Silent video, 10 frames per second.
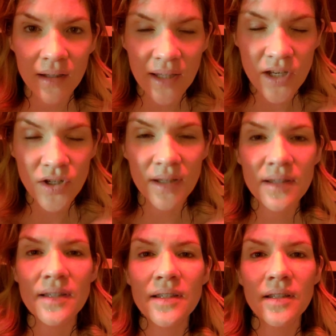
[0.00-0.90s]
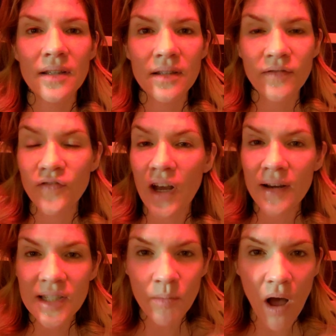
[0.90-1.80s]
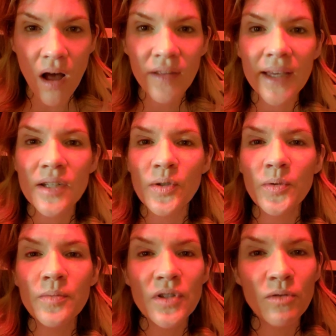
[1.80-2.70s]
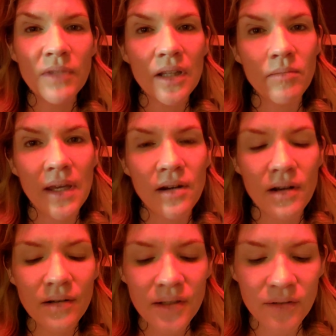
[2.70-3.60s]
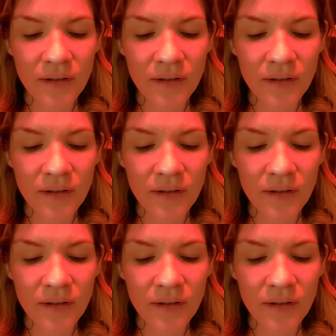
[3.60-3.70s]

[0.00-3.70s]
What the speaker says: lesions, very small, like 2 millimeters.